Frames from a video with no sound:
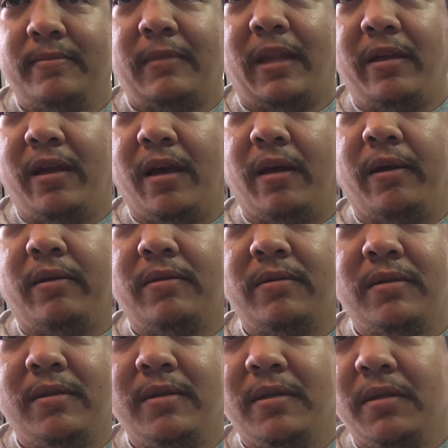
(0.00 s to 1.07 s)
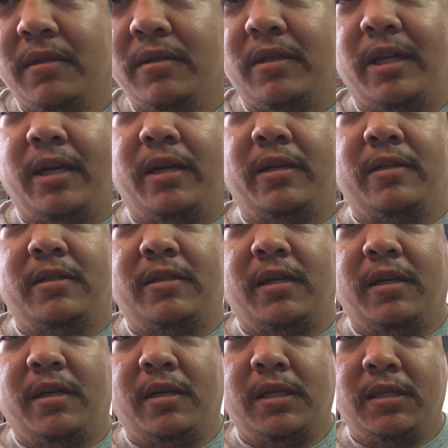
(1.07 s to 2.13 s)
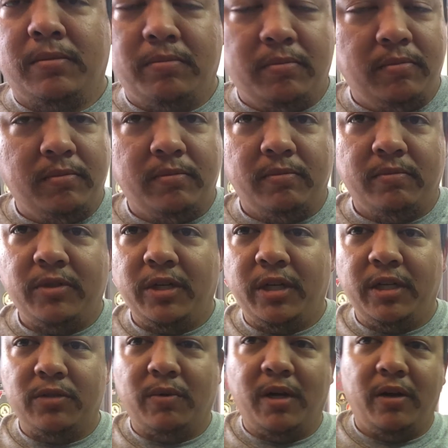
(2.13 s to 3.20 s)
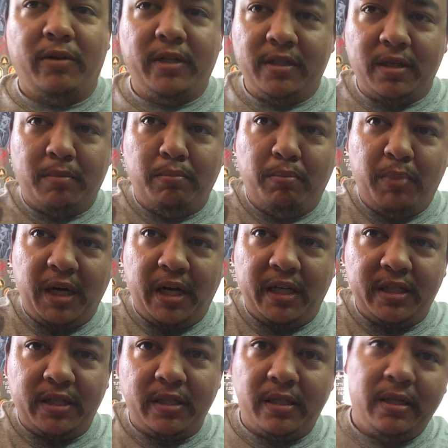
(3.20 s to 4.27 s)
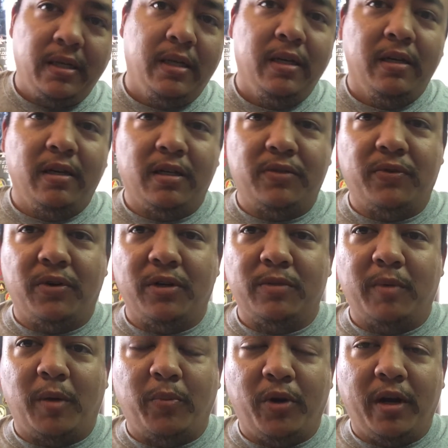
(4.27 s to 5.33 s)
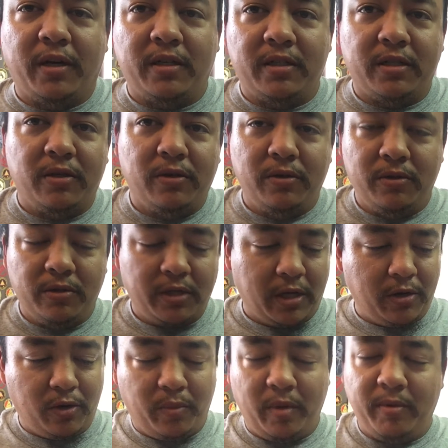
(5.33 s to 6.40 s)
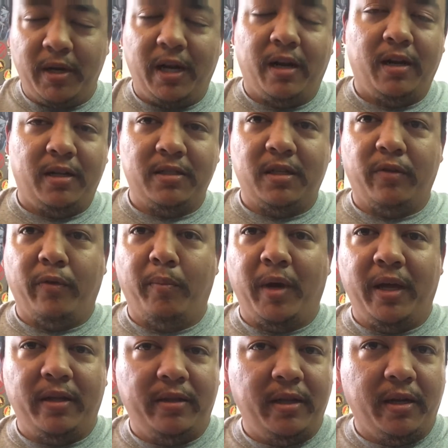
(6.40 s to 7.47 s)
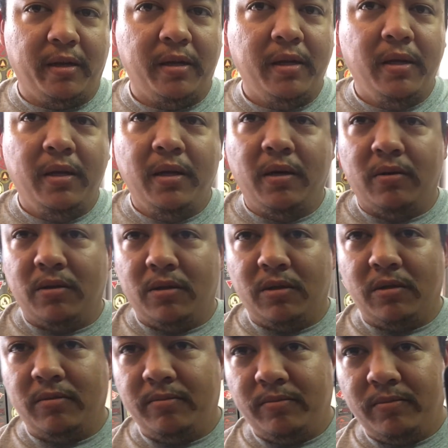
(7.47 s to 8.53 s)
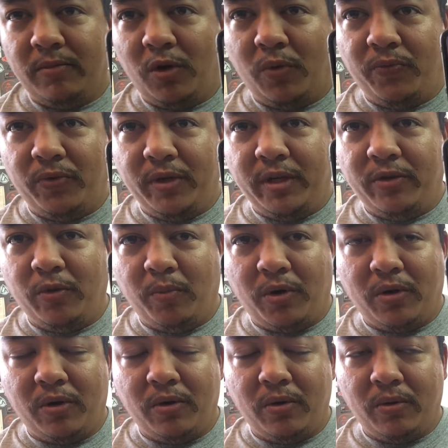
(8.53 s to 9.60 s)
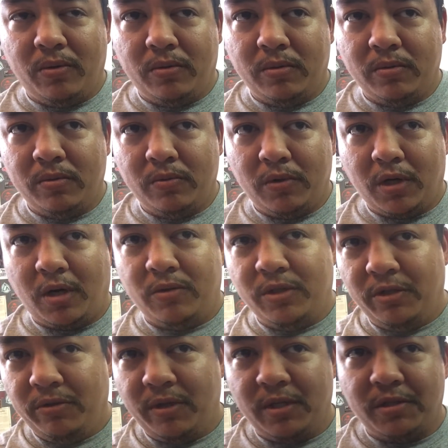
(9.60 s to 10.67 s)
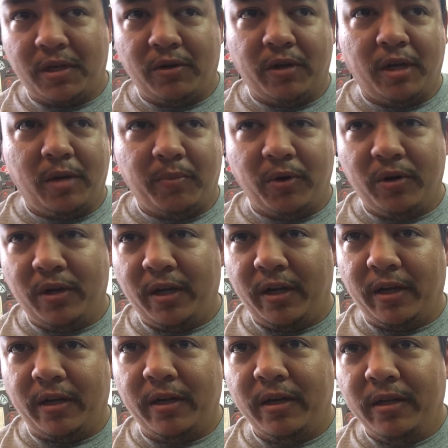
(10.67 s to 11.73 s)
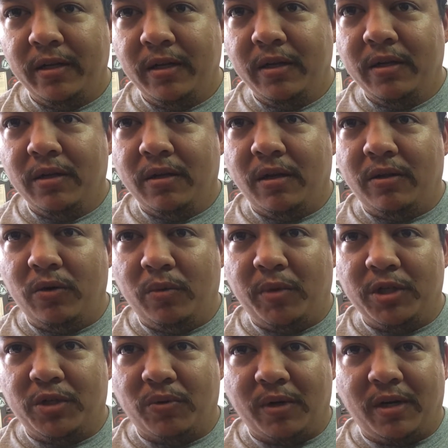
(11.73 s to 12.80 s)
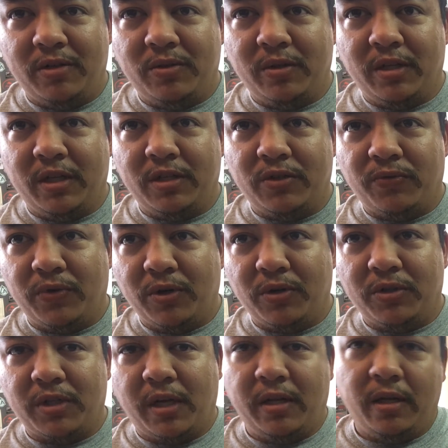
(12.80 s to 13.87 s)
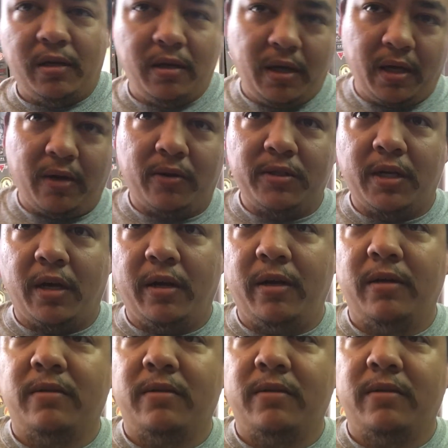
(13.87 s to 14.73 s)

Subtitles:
yeah, today's round is a bust. as far as my practice goes. I don't know, maybe I got a lot of stuff in my head today. Well, hopefully tomorrow what I'll do is I'll get up early and do a bunch of rounds with this first and then head outside.